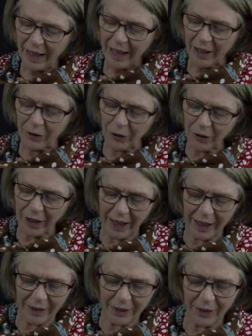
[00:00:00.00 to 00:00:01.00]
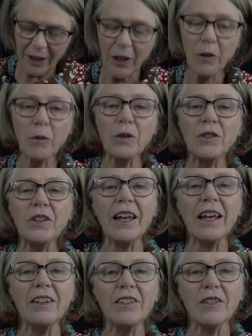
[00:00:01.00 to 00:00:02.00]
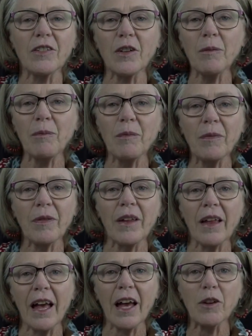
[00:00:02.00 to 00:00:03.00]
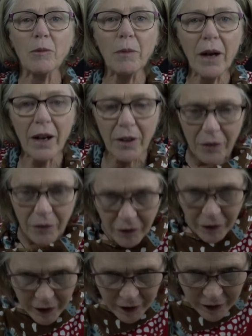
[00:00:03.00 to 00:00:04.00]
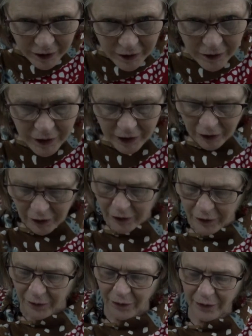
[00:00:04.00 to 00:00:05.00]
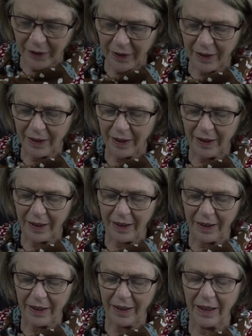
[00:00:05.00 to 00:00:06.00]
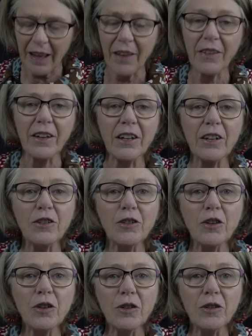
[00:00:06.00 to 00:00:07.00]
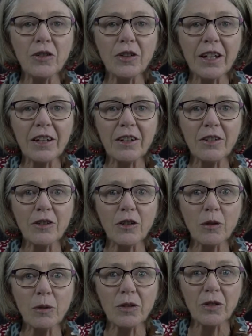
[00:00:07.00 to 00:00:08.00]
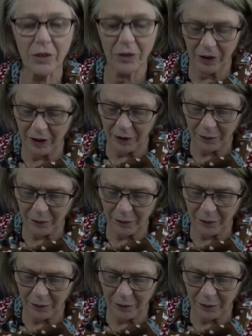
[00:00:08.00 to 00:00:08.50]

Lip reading: He shook hands with each of them and bowed very low. And then he turned to get into the wishing chair.